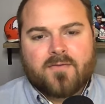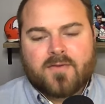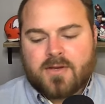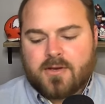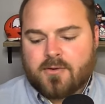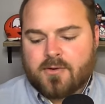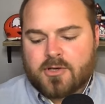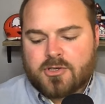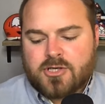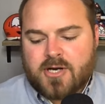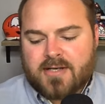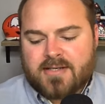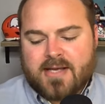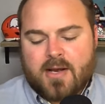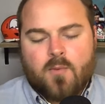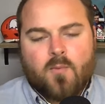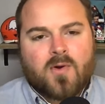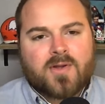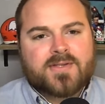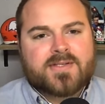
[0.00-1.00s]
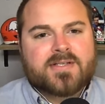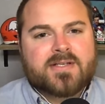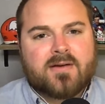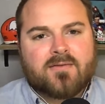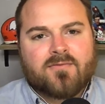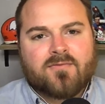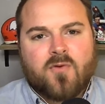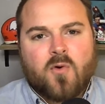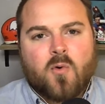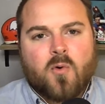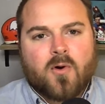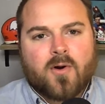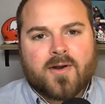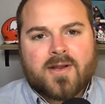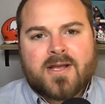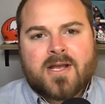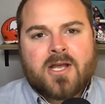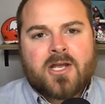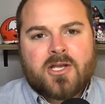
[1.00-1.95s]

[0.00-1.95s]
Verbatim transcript: You're gonna try to take one step forward.